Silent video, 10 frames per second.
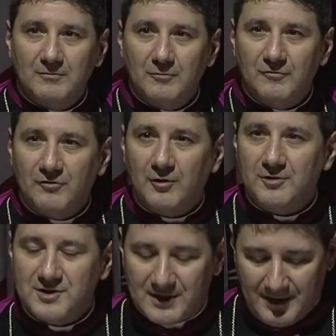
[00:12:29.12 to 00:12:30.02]

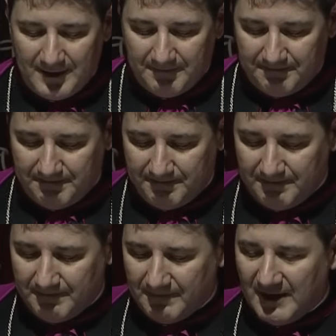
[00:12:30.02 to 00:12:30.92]
First,
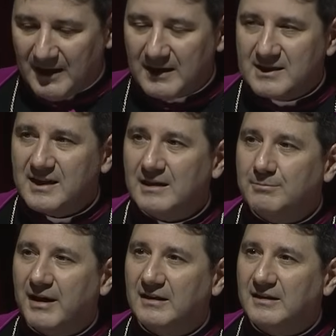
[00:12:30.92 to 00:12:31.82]
Saint
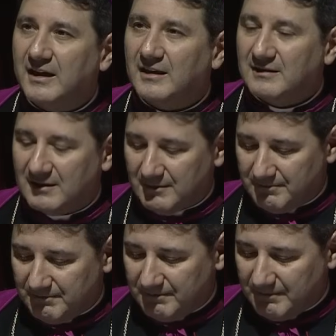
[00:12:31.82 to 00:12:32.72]
Benedict,
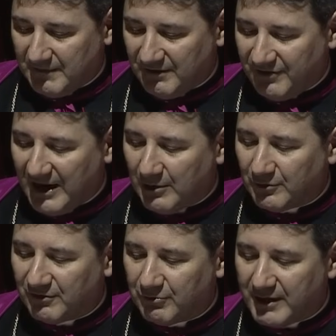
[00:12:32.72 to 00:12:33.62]

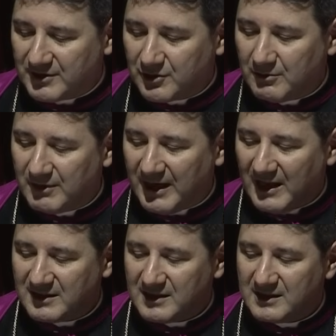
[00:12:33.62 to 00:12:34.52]
founder of Western
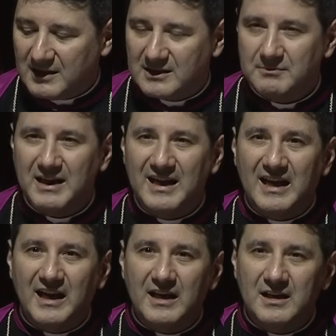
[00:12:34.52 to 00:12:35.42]
monasticism,
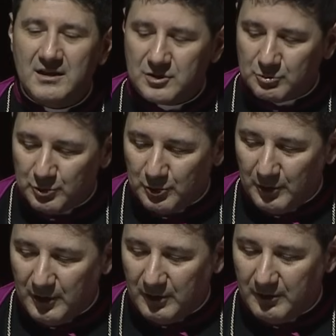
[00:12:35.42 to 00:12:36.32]
in his
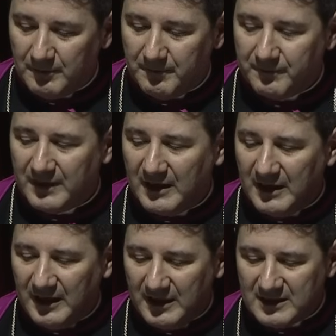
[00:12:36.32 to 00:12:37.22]
rule,
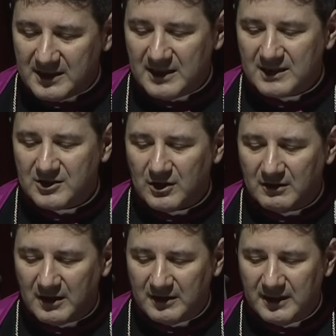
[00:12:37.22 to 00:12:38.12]
insists
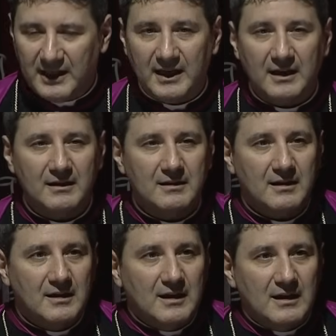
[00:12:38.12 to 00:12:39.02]
on the need
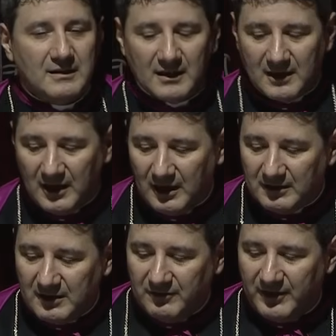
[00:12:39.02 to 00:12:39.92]
to
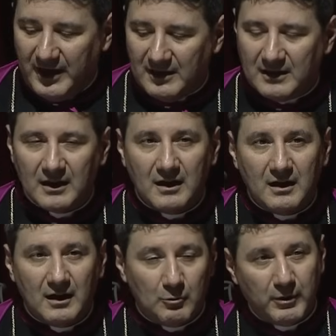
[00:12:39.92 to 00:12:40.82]
cultivate
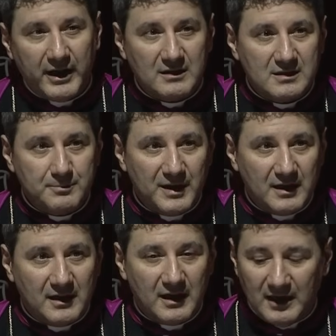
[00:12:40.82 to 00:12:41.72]
a way of
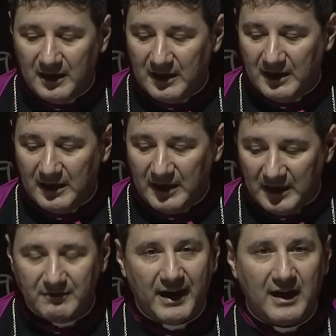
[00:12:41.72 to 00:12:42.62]
speaking
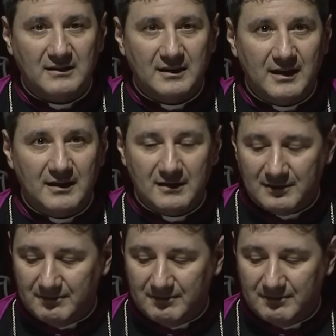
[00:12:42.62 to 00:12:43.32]
and of acting